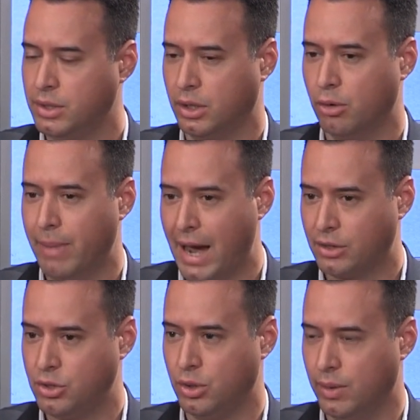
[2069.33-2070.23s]
to go
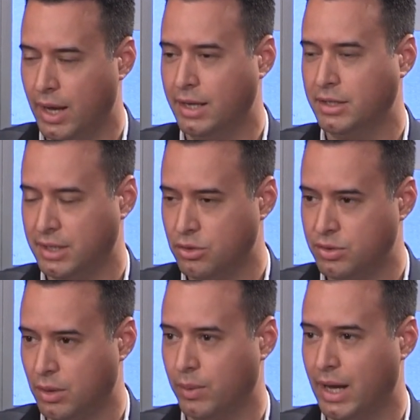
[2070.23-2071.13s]
back to, and it's
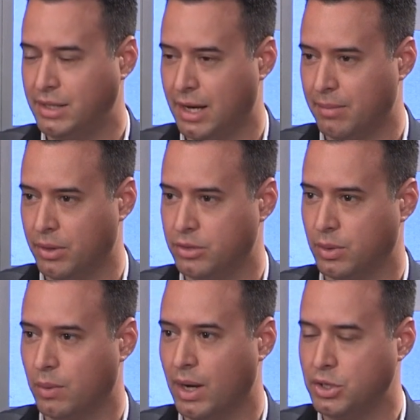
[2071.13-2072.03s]
interesting when I take them on this
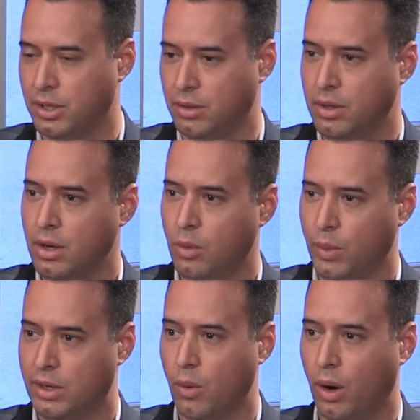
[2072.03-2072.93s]
regression and
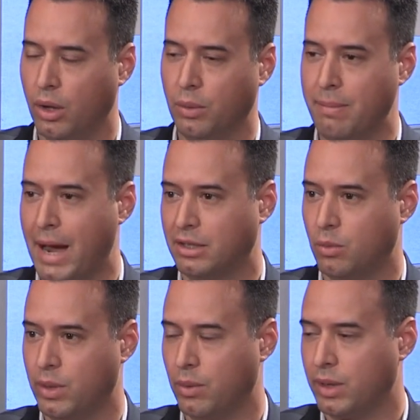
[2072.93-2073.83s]
we go all the way back
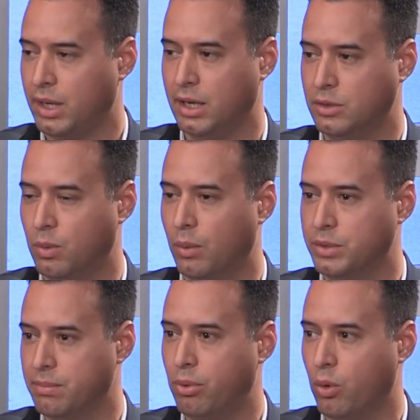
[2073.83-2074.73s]
to when they were kids, what
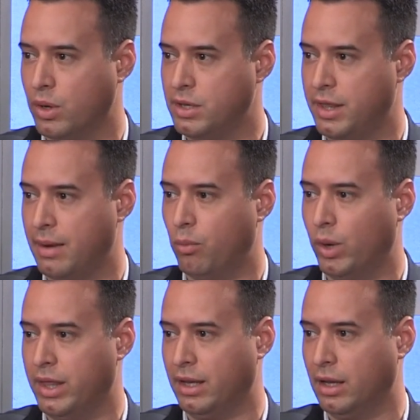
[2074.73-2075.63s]
was important to them,
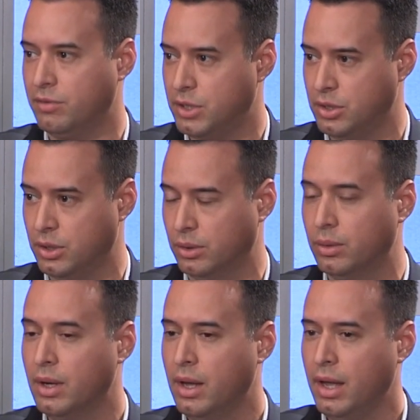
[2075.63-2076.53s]
what do they love to
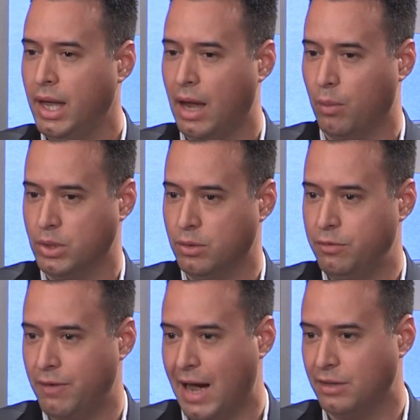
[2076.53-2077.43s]
do, and when you
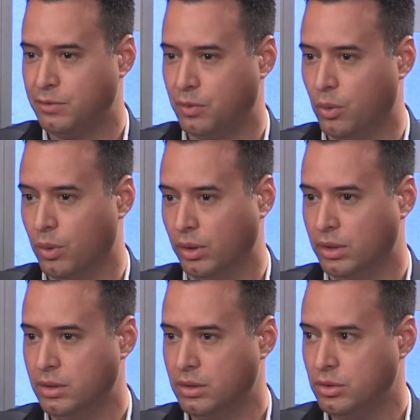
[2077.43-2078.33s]
fast forward
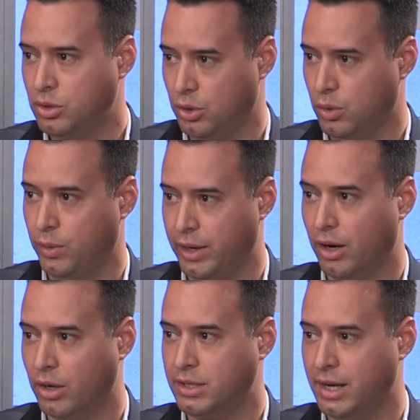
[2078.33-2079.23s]
to who they
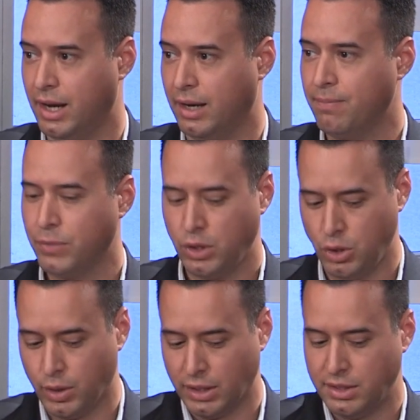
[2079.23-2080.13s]
are today,
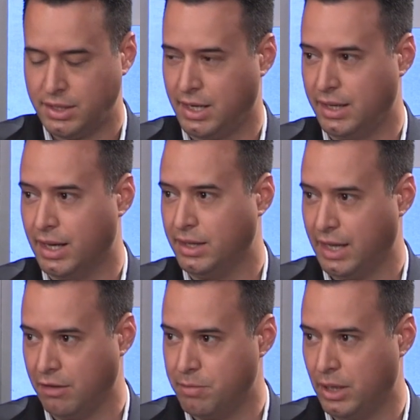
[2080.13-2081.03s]
you can see that
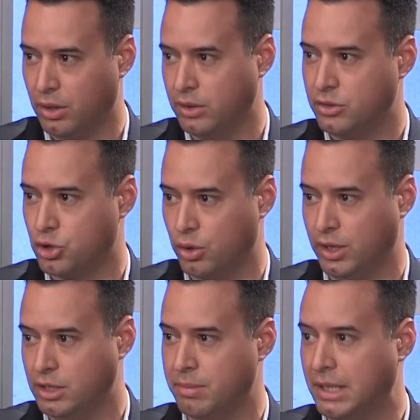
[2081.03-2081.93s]
they've been on this
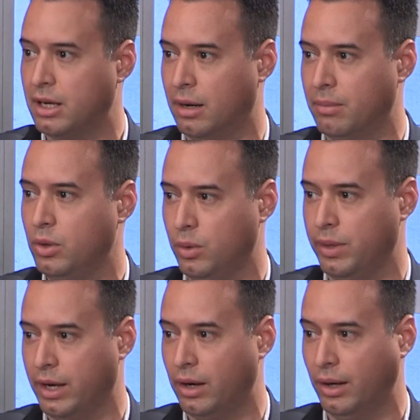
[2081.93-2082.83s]
journey to become who
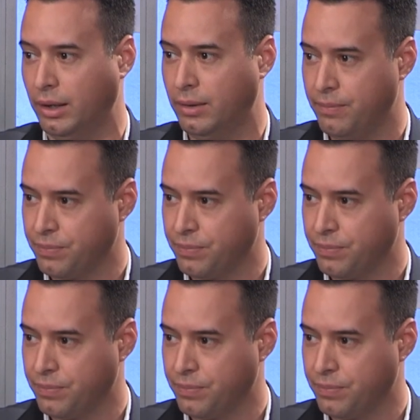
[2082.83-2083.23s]
they are.